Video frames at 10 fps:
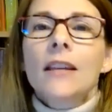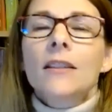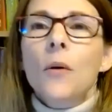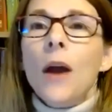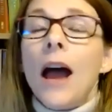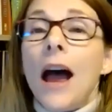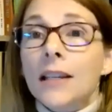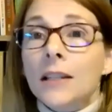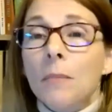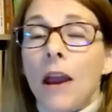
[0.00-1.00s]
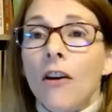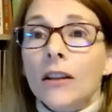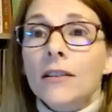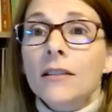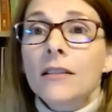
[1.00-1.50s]
So, as
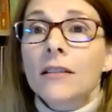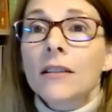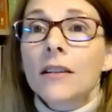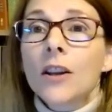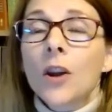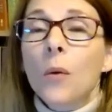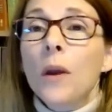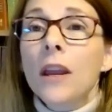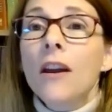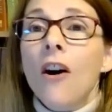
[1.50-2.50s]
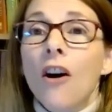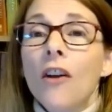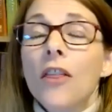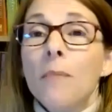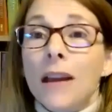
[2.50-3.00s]
parents, we
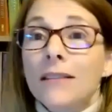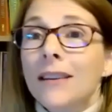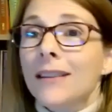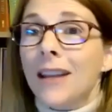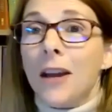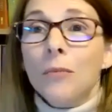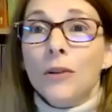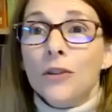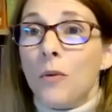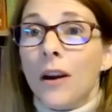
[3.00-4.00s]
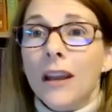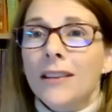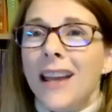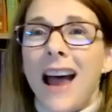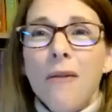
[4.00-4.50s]
are the best example to our
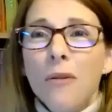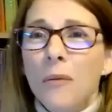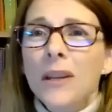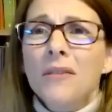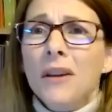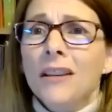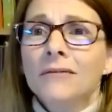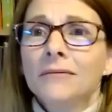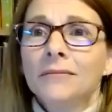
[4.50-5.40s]
kids. How are we doing?